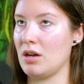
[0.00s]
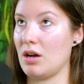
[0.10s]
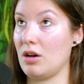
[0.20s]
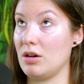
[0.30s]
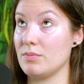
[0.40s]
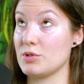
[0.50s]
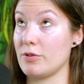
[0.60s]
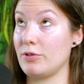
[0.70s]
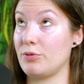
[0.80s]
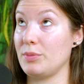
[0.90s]
So
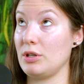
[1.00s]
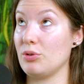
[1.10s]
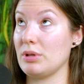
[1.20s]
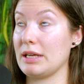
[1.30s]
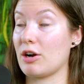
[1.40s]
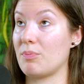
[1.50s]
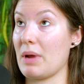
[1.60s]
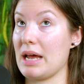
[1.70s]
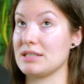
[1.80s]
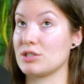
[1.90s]
if you're familiar with our
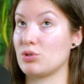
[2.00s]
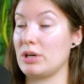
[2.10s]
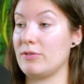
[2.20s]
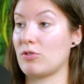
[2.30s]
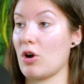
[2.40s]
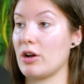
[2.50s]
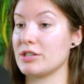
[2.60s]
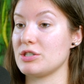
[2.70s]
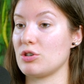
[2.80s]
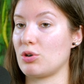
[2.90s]
masked tree
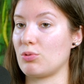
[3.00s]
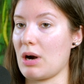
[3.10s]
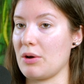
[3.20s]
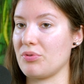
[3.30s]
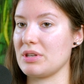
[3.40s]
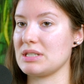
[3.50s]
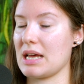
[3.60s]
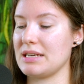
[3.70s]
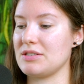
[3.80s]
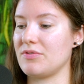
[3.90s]
frogs, they're around the
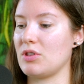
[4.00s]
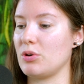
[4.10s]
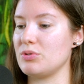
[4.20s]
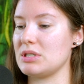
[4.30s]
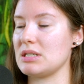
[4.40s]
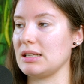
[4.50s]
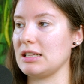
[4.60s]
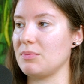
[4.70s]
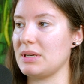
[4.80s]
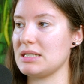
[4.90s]
size of those, just a
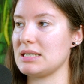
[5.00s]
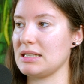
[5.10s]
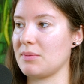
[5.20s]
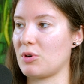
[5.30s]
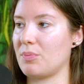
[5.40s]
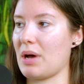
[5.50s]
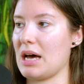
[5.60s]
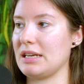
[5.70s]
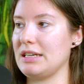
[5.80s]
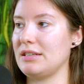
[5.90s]
little bit slimmer
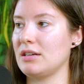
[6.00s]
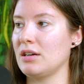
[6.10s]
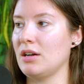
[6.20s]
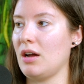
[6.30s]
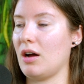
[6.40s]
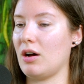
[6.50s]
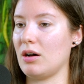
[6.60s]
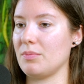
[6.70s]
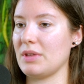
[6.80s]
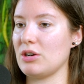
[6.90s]
bodied.
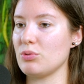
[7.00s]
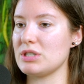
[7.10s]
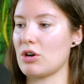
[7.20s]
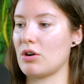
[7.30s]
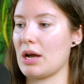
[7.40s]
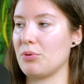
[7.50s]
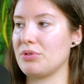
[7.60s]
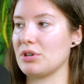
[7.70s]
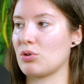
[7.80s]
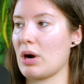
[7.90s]
They don't start out
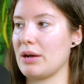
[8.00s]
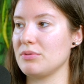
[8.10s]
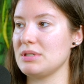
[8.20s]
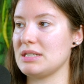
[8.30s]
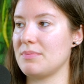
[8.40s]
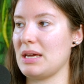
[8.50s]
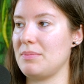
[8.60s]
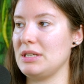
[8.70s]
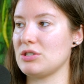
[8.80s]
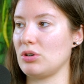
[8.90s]
with the crowns. The
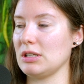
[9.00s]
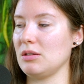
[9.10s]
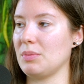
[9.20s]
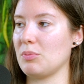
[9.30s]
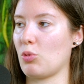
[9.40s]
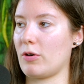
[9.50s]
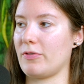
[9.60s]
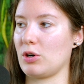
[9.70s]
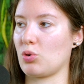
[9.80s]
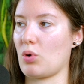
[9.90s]
babies are a little bit more of
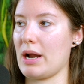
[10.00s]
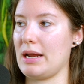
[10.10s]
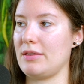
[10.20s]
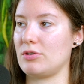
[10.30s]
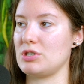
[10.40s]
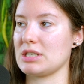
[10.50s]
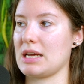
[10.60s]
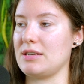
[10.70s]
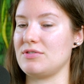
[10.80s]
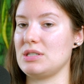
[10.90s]
a gray. They're just
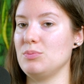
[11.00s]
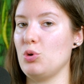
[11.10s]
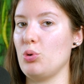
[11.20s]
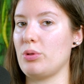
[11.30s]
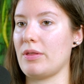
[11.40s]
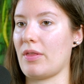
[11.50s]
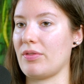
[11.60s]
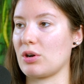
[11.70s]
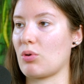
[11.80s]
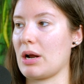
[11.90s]
kind of smooth, and then
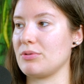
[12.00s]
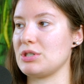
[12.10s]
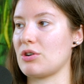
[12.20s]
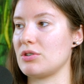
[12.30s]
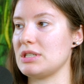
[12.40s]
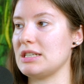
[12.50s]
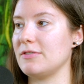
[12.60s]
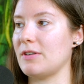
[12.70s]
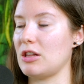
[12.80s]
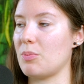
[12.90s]
the crown starts to
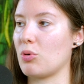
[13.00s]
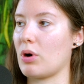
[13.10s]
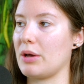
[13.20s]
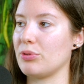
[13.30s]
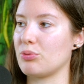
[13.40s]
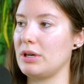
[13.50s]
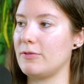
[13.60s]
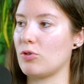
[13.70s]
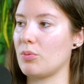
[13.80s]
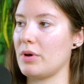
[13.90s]
develop around 3 to
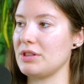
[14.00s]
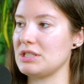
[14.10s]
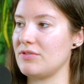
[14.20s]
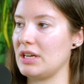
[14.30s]
4 months of